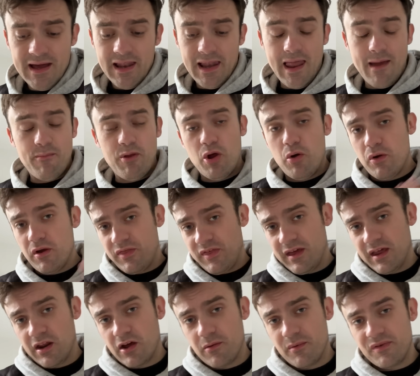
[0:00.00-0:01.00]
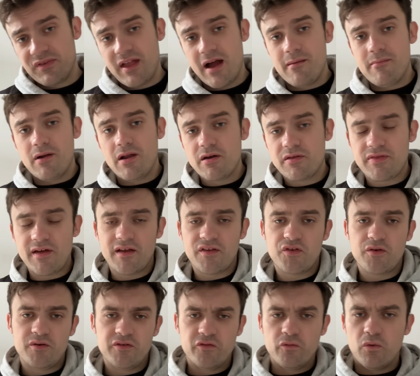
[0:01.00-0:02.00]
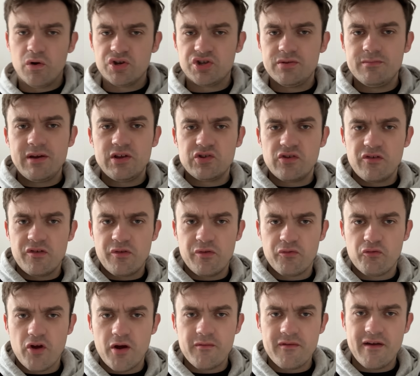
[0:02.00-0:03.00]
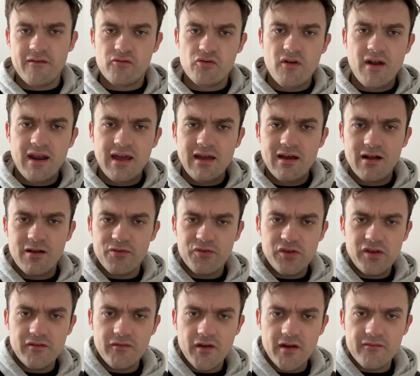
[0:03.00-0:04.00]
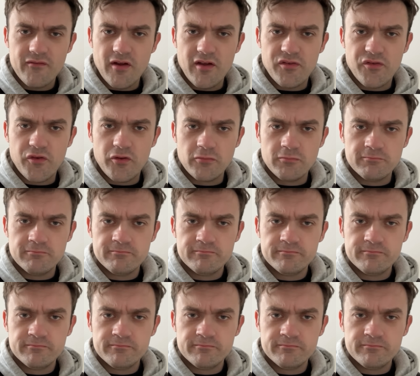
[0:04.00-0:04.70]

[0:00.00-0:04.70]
Let me know what you think in the comments down below. Thanks so much for watching. Make sure you subscribe if you haven't already. I'll see you very, very soon.